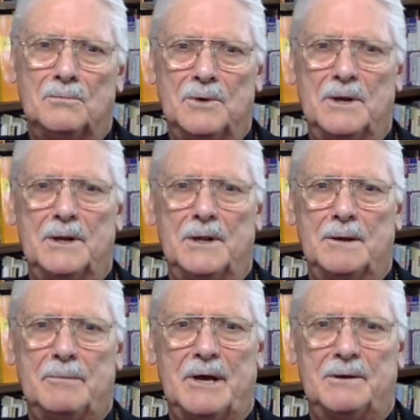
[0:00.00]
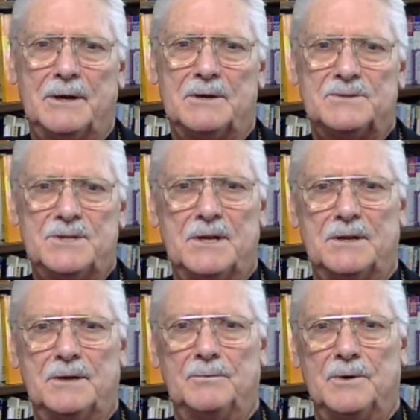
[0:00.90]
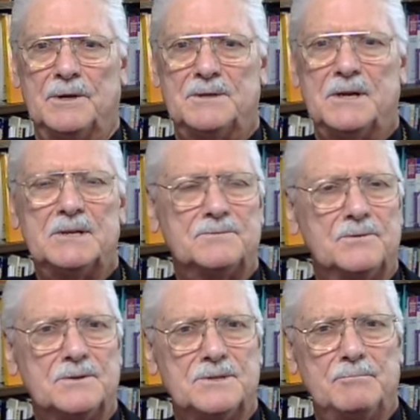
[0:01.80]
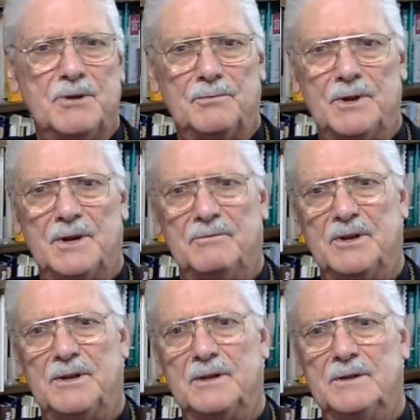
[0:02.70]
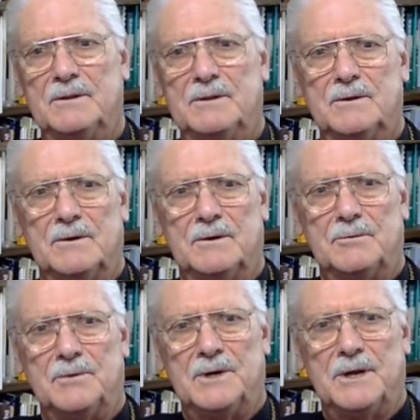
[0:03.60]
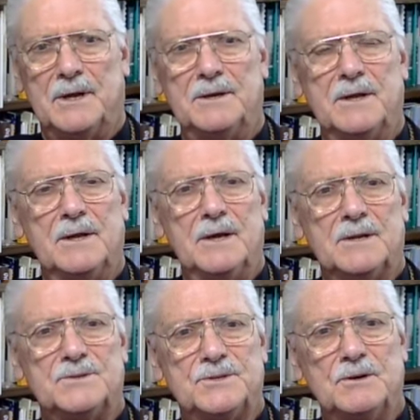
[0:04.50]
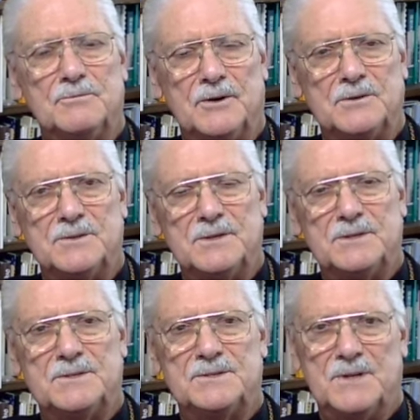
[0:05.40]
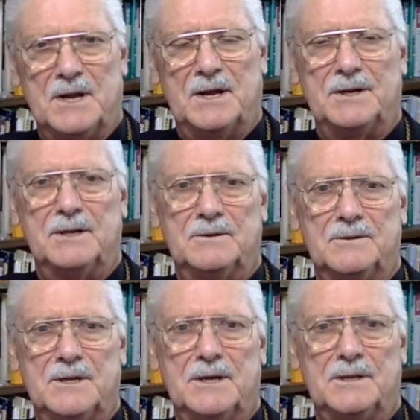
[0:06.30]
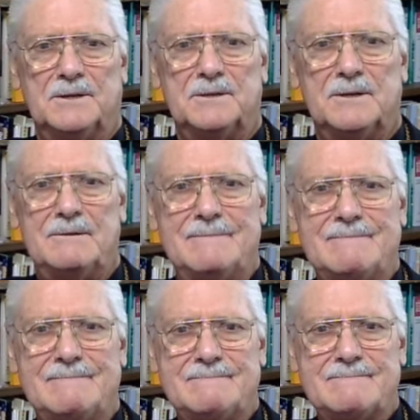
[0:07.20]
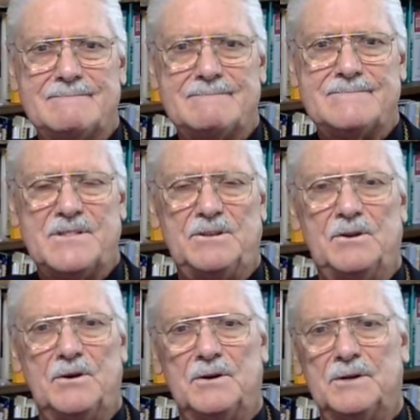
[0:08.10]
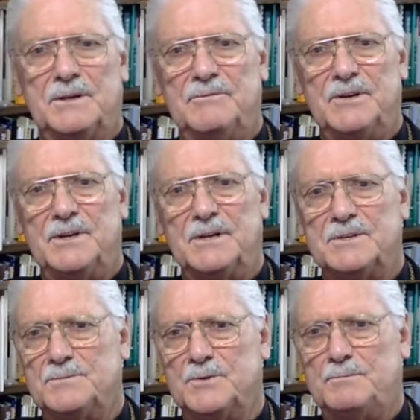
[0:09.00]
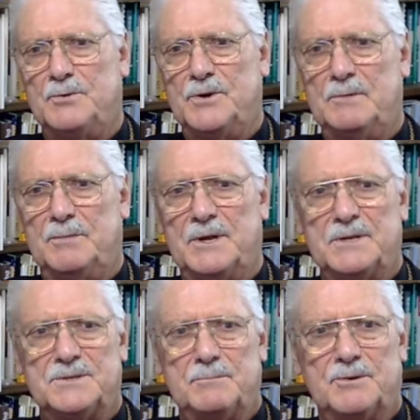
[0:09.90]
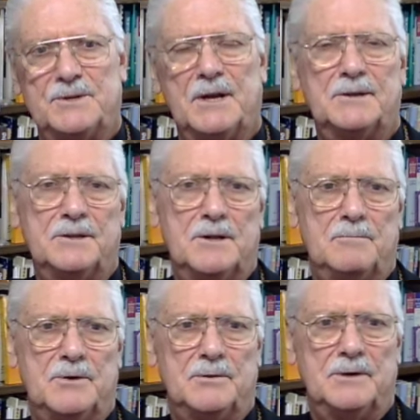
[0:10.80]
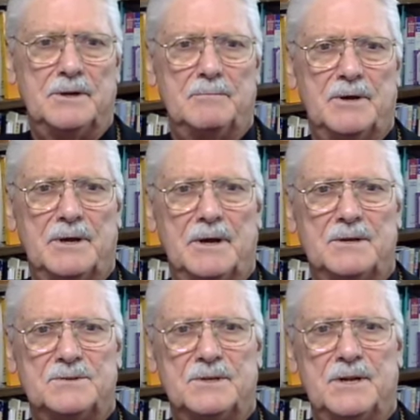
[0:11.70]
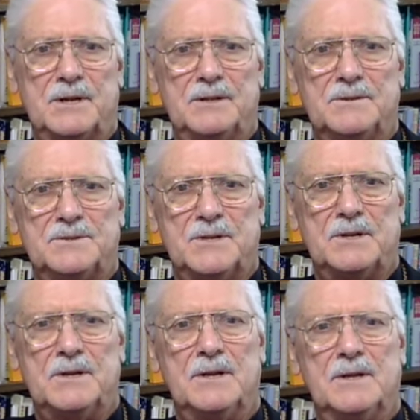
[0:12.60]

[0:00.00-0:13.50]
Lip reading: really about our sin and what it takes for us to be rid of it on the one hand and still function in society on the other. The law in Leviticus was put in place to protect the community by isolating the sin